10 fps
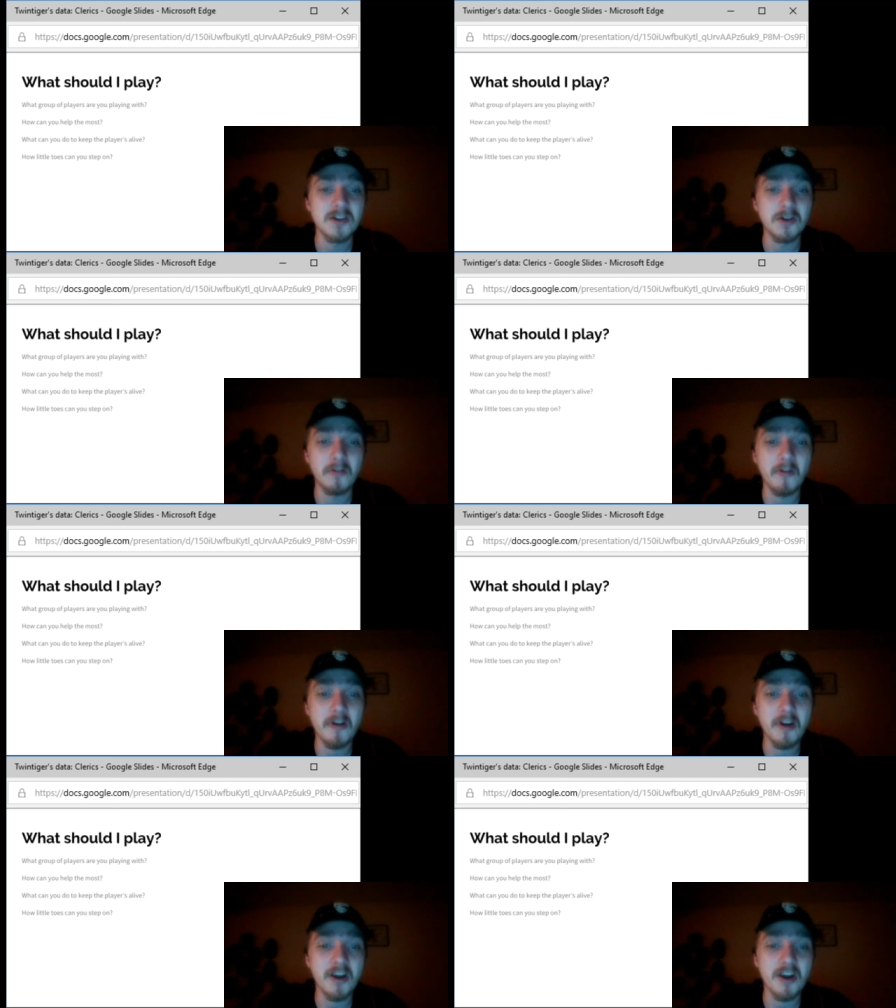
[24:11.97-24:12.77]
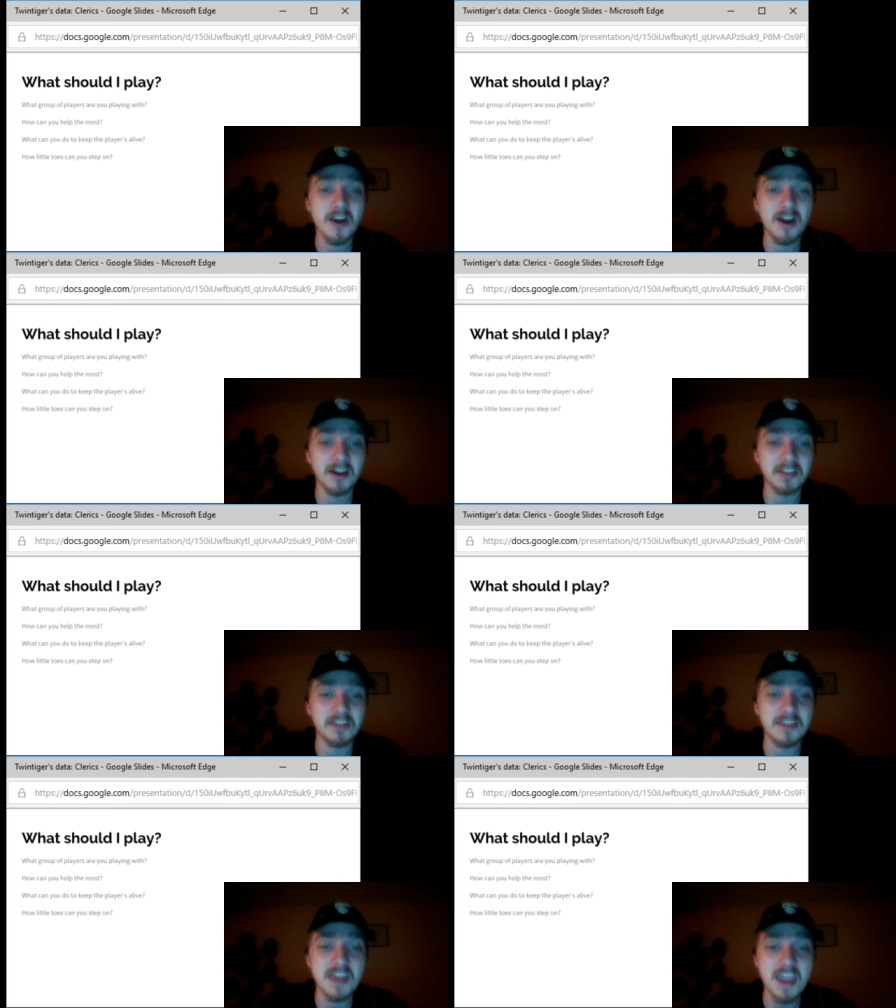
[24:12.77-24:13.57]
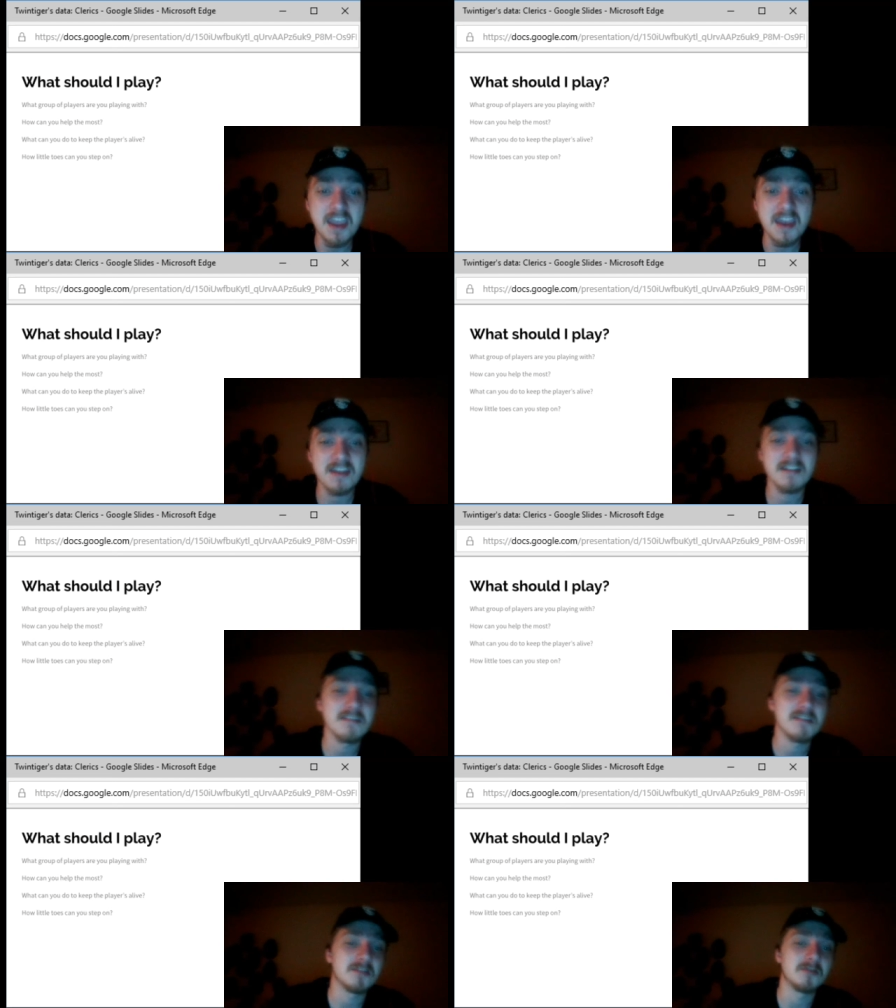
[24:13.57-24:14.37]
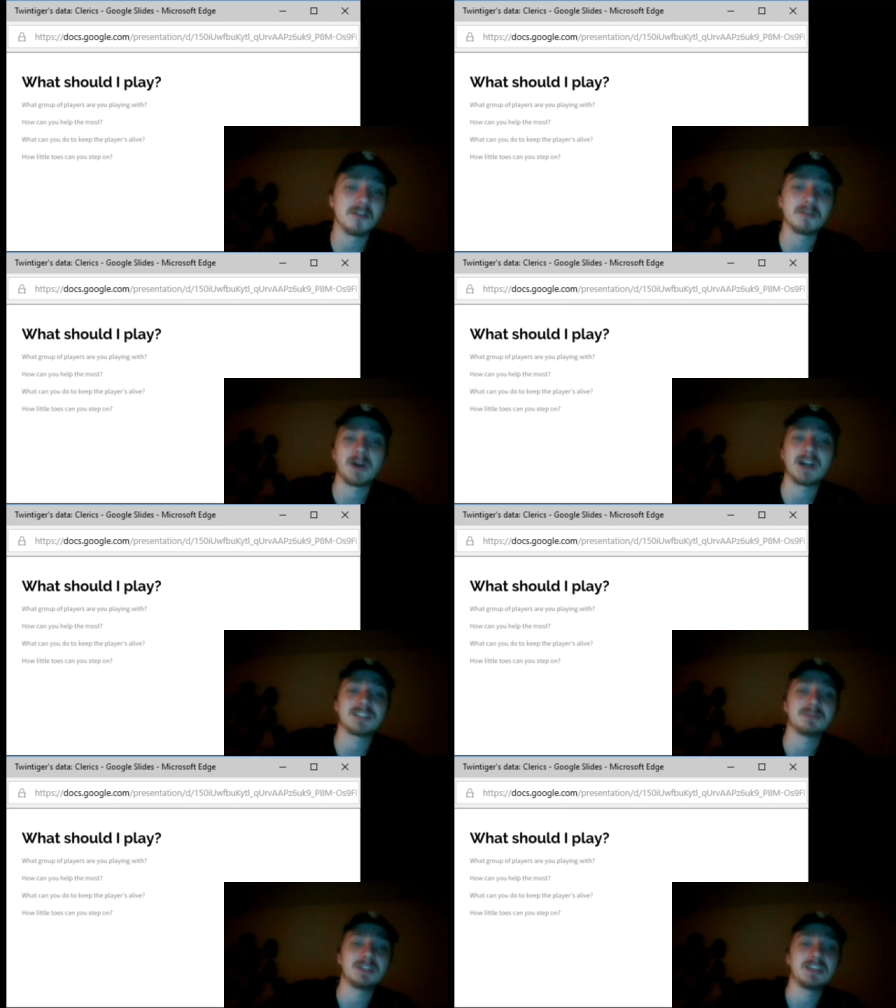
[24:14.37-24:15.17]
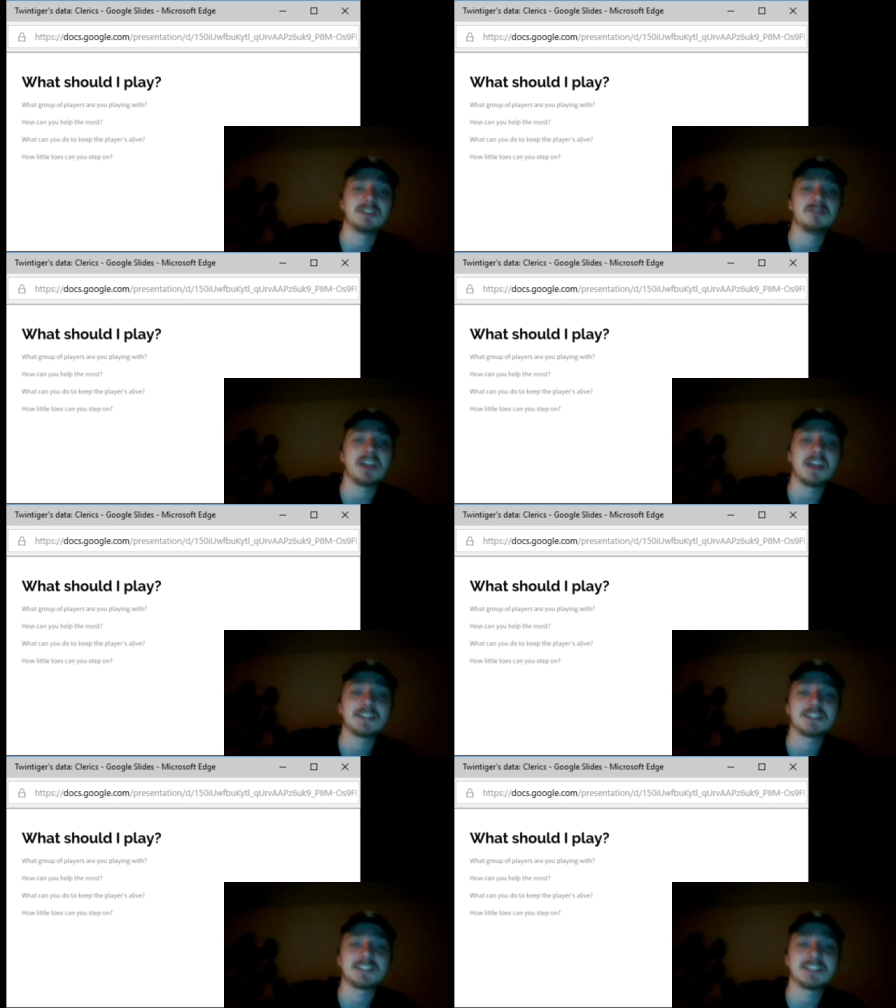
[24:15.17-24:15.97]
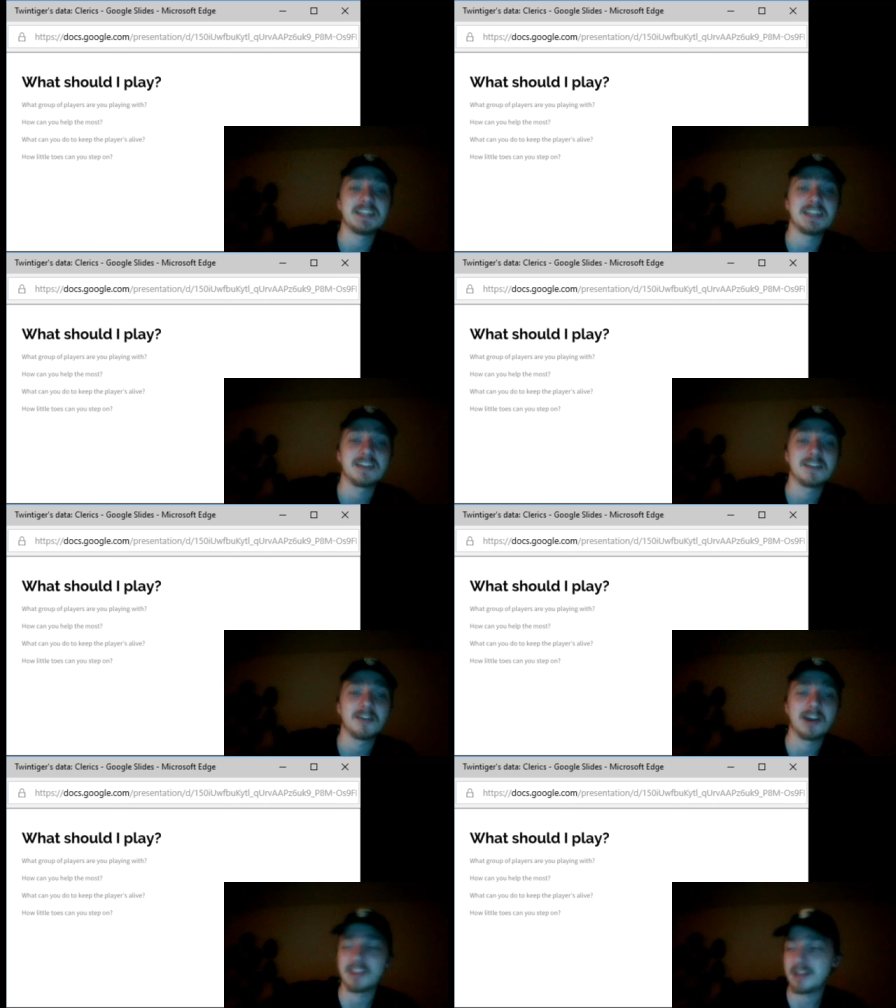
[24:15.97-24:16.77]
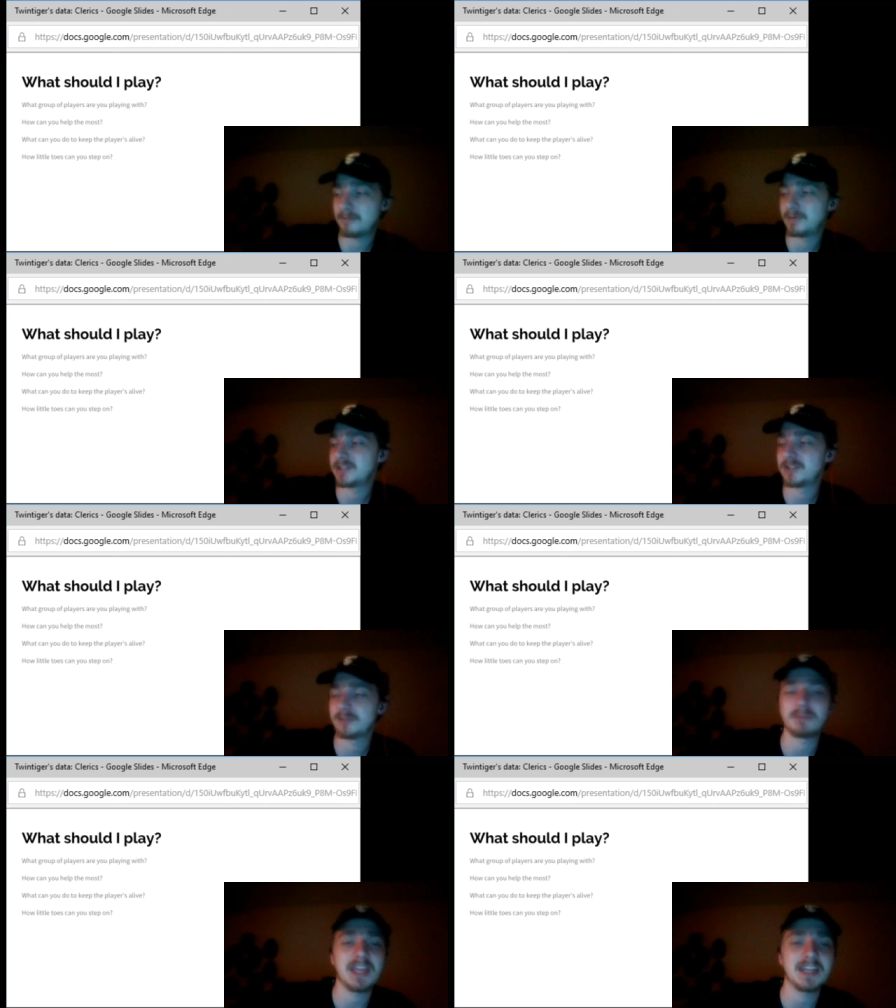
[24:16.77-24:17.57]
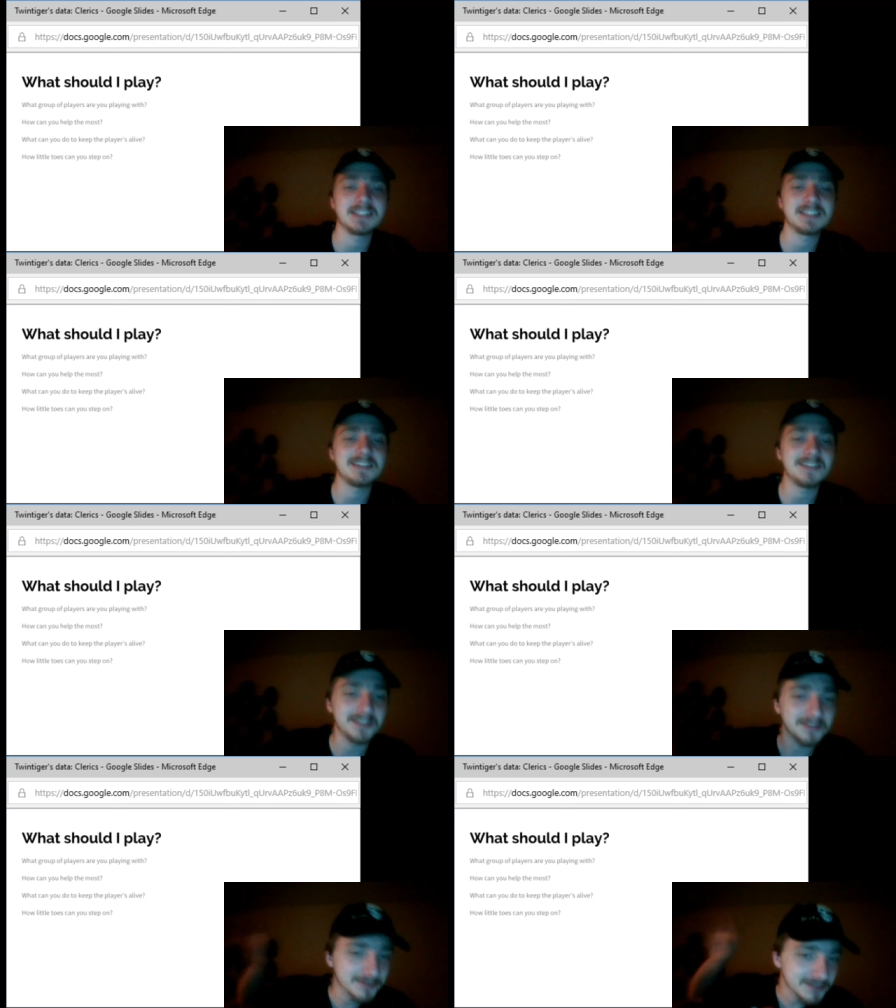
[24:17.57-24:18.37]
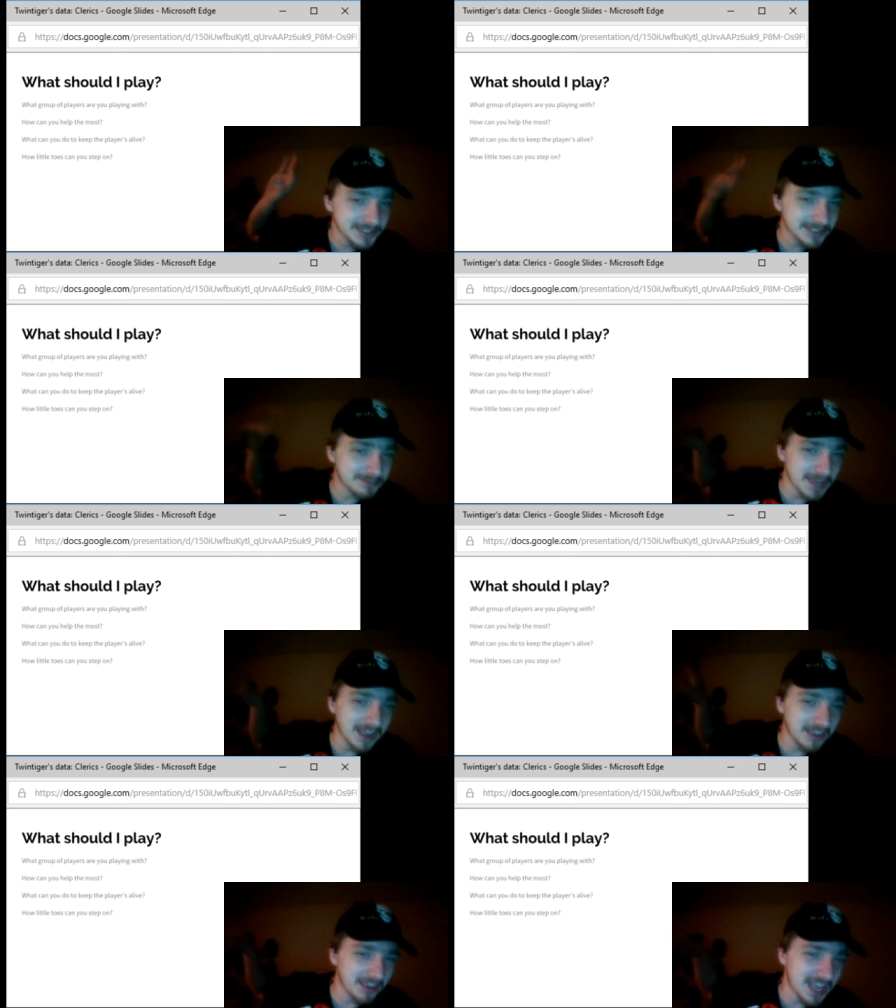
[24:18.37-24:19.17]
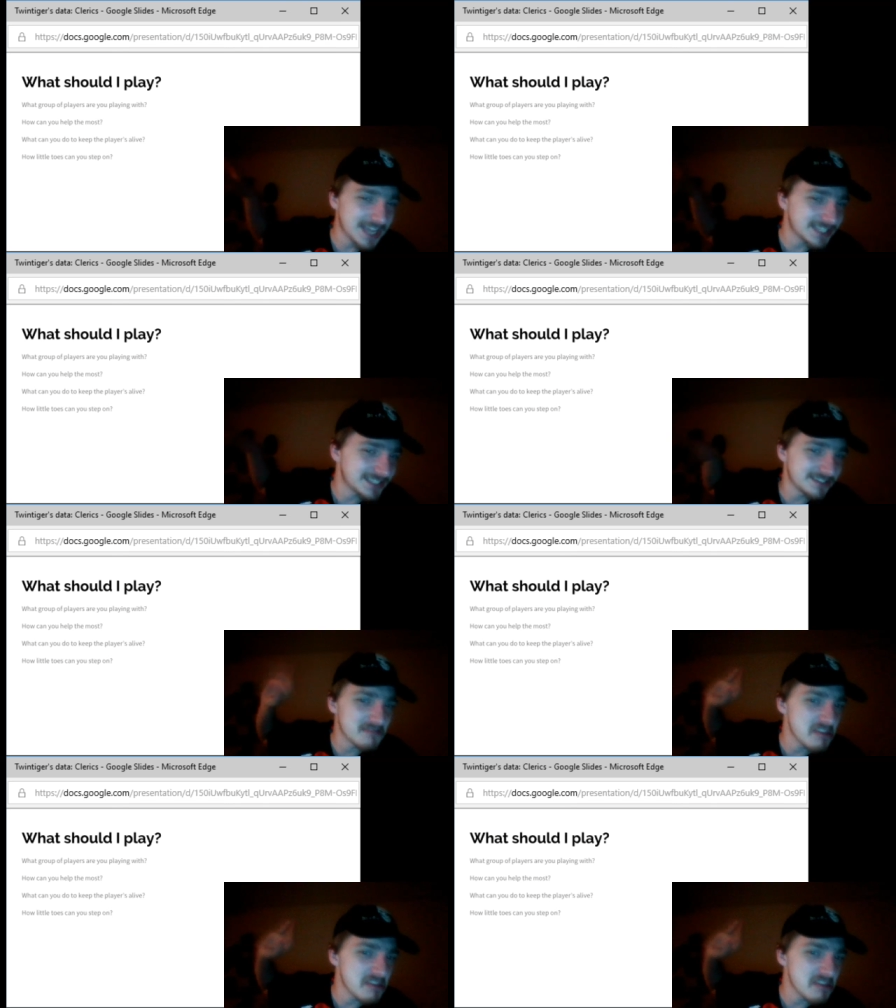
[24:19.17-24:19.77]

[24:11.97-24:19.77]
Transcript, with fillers: Or are they, or possibly do they just need, are they a bunch of pansy spellcasters?